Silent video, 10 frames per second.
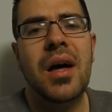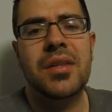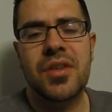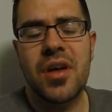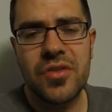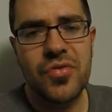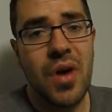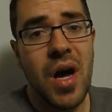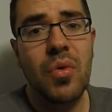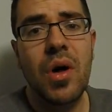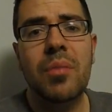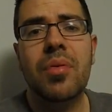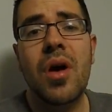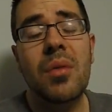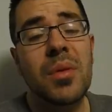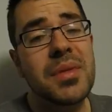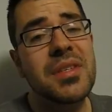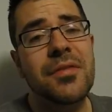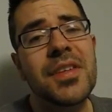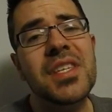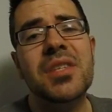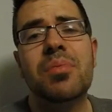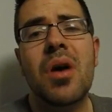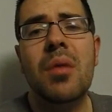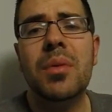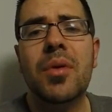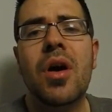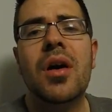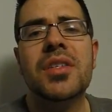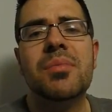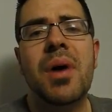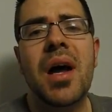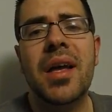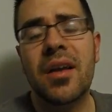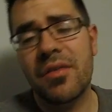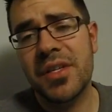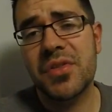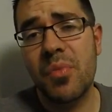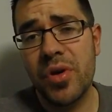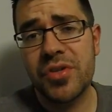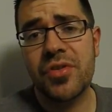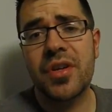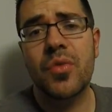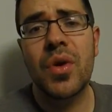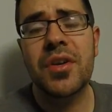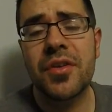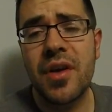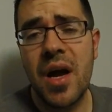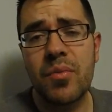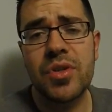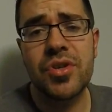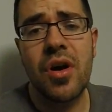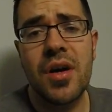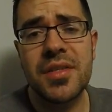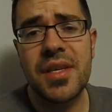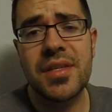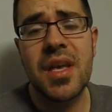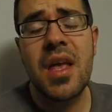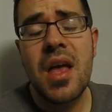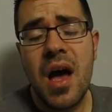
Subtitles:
It's not a drywall problem. It's a physics problem caused by increased moisture in the wintertime, which causes